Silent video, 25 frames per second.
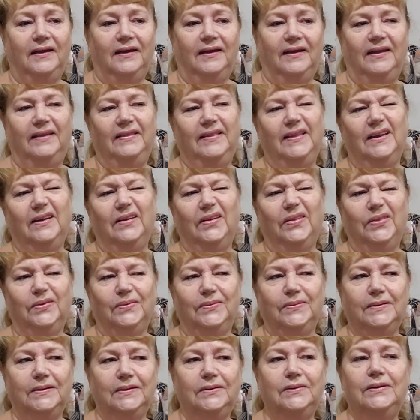And then I
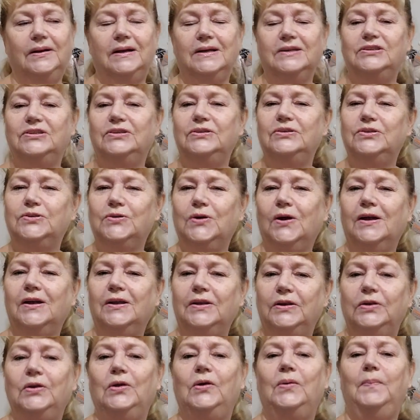thought, oh, I should try a
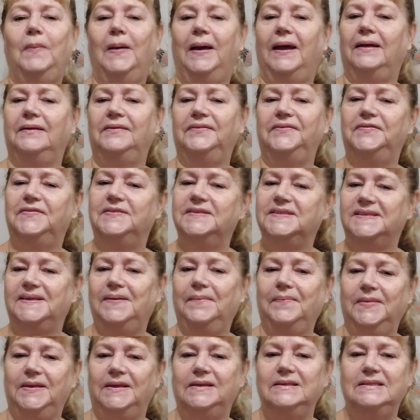new pattern for
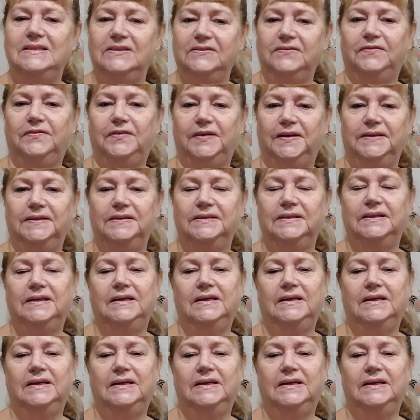something different.